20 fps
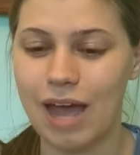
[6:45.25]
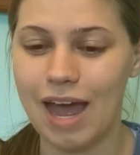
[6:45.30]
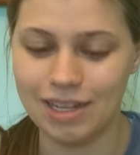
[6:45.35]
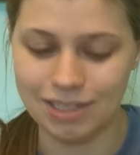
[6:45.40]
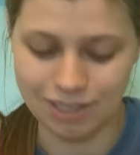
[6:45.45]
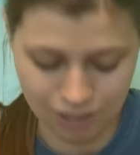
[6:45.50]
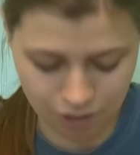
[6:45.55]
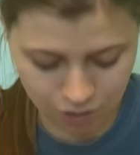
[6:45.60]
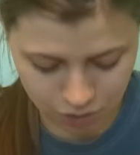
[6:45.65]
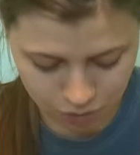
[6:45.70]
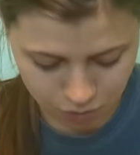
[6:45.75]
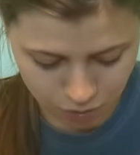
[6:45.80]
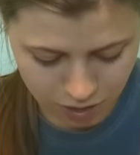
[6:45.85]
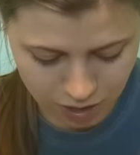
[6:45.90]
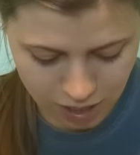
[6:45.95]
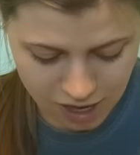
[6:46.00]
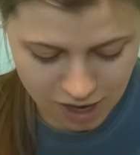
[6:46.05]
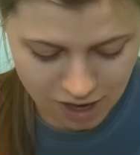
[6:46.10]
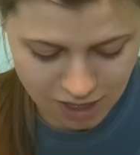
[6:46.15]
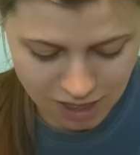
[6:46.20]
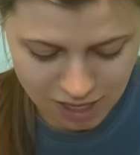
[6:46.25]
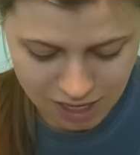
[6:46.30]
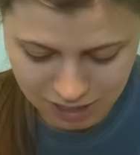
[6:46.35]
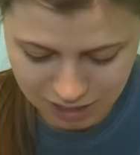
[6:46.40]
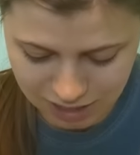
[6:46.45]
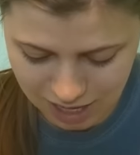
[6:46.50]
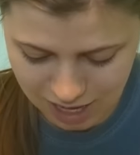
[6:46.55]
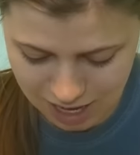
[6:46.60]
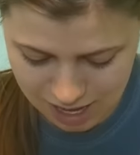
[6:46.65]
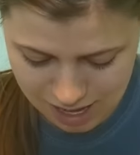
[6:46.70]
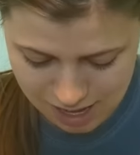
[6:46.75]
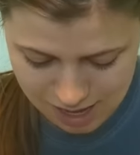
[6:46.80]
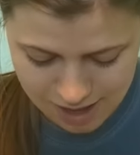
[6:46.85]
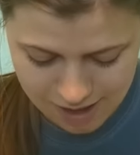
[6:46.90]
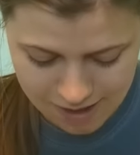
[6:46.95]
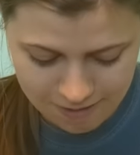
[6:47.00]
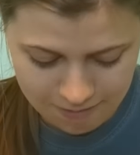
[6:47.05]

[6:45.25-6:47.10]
as I was working on this, I